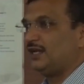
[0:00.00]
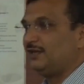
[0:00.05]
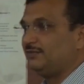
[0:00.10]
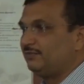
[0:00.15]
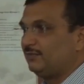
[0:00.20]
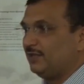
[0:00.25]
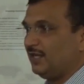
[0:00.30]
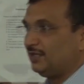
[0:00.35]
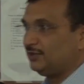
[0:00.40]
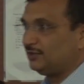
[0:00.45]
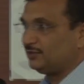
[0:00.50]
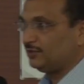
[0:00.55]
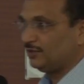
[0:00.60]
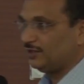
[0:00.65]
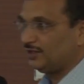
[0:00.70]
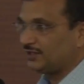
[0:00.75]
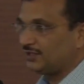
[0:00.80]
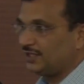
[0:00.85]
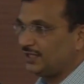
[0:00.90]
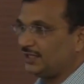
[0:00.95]
am
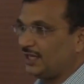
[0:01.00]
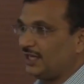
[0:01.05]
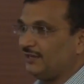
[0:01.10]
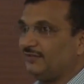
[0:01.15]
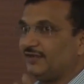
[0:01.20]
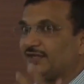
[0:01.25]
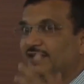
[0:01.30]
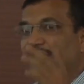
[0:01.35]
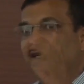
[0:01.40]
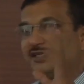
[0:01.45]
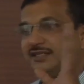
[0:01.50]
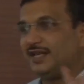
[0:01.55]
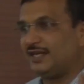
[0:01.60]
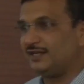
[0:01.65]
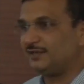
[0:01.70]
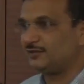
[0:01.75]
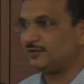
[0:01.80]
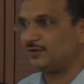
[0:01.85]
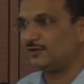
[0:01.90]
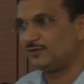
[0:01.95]
ensured that I will get
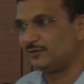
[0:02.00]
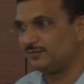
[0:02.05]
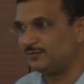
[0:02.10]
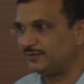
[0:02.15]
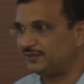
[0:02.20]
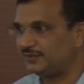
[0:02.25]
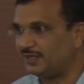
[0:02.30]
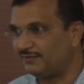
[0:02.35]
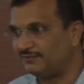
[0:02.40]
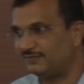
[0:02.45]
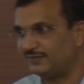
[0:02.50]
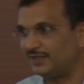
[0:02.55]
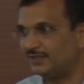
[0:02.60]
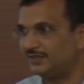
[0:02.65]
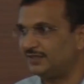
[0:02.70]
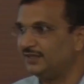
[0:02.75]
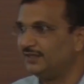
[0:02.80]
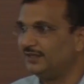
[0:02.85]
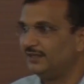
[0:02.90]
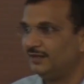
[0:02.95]
10 crore rupees at the
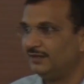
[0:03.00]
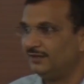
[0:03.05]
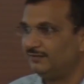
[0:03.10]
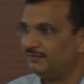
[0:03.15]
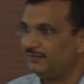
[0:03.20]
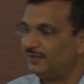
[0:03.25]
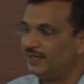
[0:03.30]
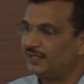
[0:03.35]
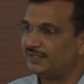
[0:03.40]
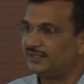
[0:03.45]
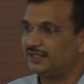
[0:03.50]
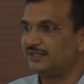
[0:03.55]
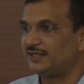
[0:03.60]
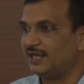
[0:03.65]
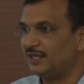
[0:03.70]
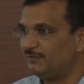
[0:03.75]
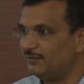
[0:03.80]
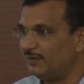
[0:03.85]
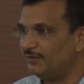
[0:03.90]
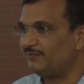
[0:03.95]

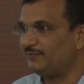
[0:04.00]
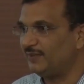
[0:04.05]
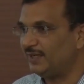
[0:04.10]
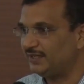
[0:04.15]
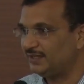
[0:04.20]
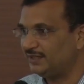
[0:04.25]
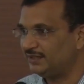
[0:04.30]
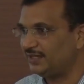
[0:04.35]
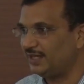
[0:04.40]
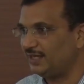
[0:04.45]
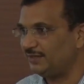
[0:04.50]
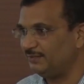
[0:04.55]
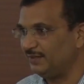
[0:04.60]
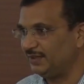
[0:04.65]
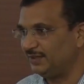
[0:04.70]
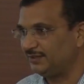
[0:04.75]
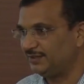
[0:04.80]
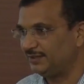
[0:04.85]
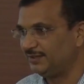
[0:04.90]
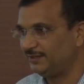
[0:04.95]
time of my retirement.